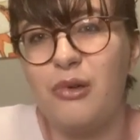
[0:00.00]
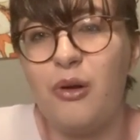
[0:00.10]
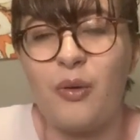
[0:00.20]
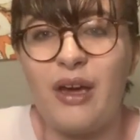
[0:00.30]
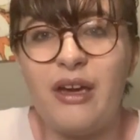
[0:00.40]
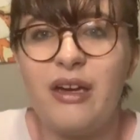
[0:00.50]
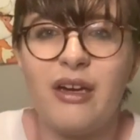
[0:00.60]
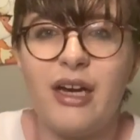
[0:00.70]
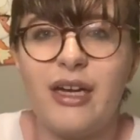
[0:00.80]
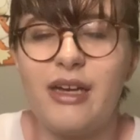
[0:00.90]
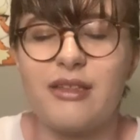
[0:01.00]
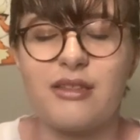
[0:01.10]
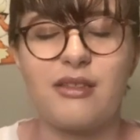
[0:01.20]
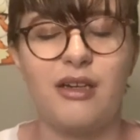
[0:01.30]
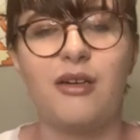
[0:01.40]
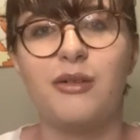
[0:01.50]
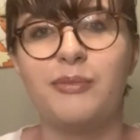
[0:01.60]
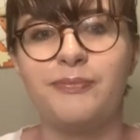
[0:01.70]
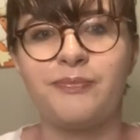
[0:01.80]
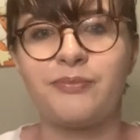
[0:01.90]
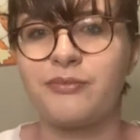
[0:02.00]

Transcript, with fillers: okay, I guess. Um,